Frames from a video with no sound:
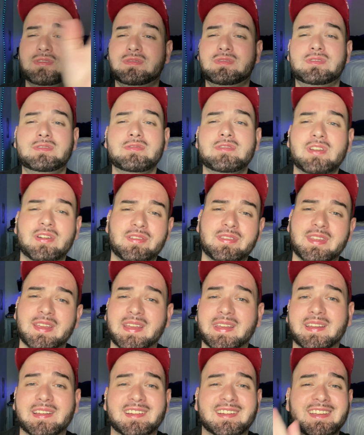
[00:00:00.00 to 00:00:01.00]
do your
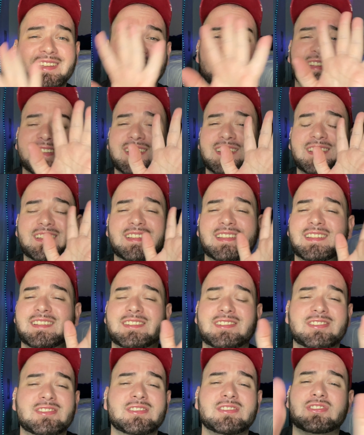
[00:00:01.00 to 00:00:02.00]
thing. It, it,
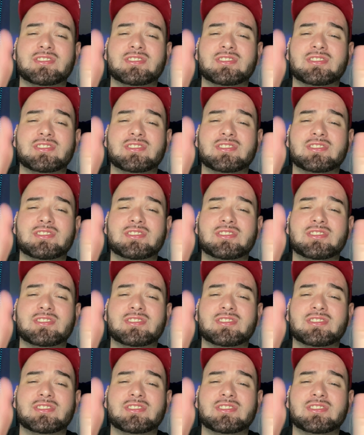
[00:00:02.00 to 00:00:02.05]
you're a